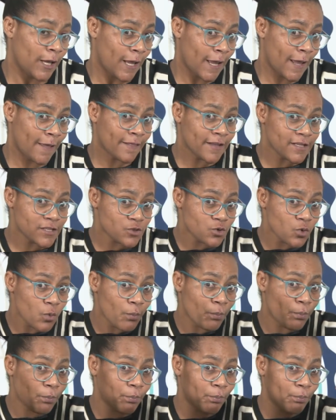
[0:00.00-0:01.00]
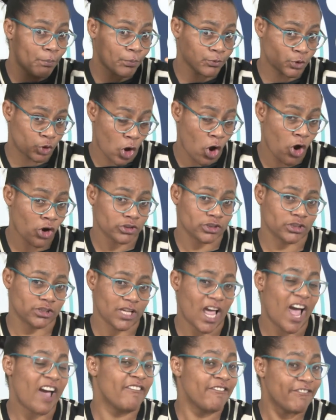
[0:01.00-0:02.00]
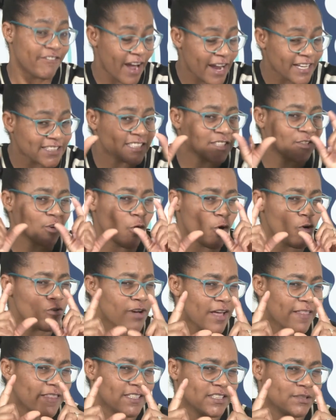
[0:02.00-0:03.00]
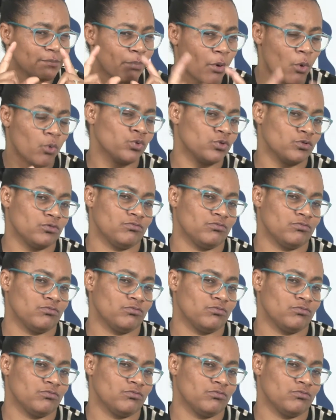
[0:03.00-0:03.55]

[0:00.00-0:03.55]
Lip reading: And these two dogs are fighting over this bone.